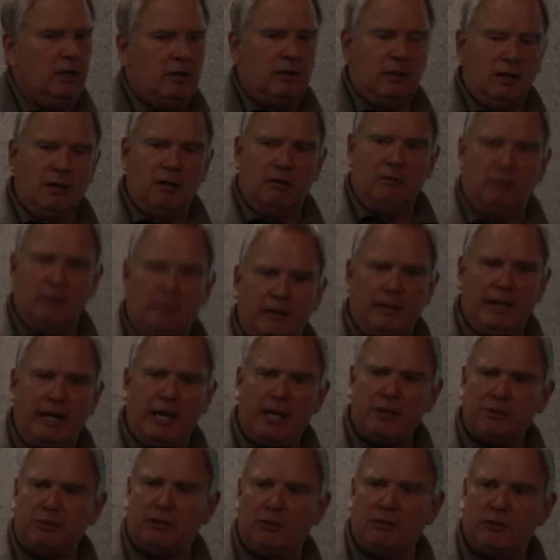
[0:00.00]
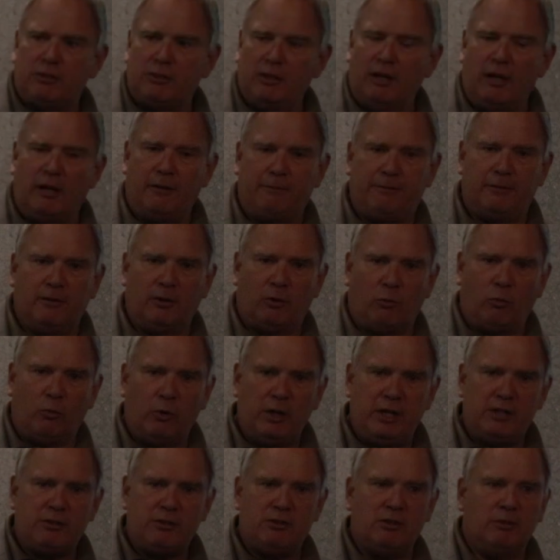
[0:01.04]
Now, ask yourself a
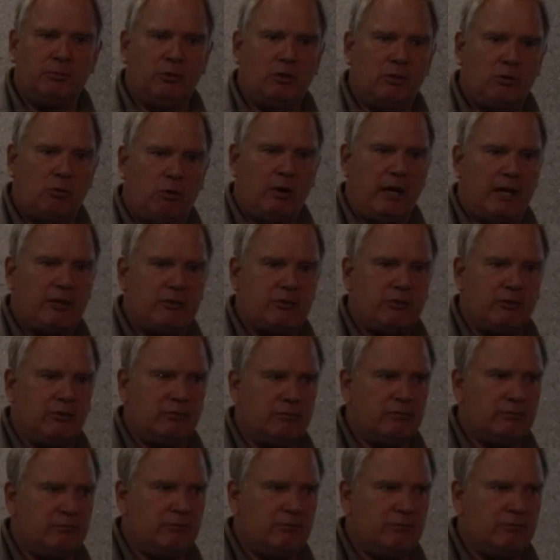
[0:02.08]
reasonable question.